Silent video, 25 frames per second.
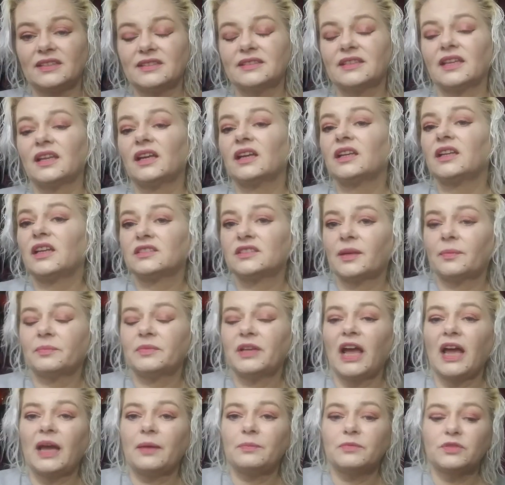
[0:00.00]
It does
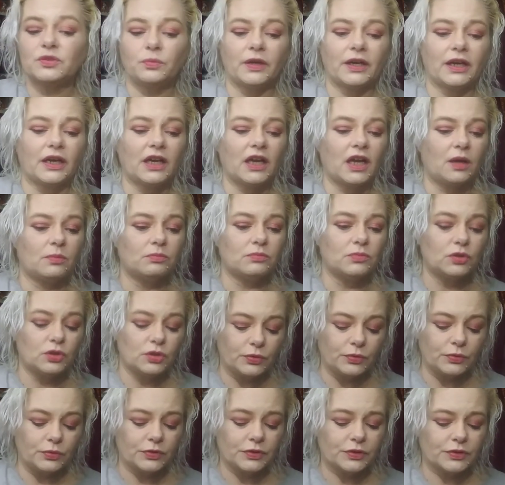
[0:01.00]
sometimes want to
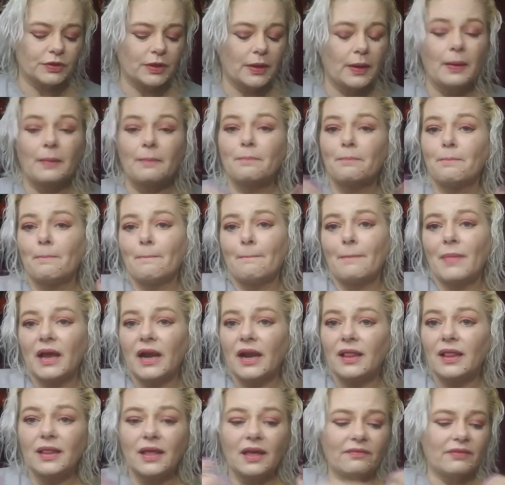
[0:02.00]
come loose,
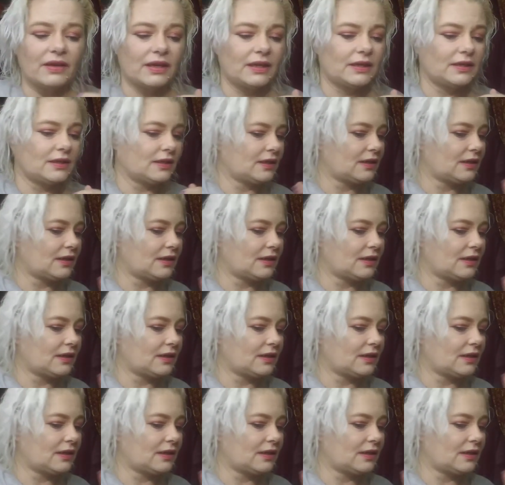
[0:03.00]
but I love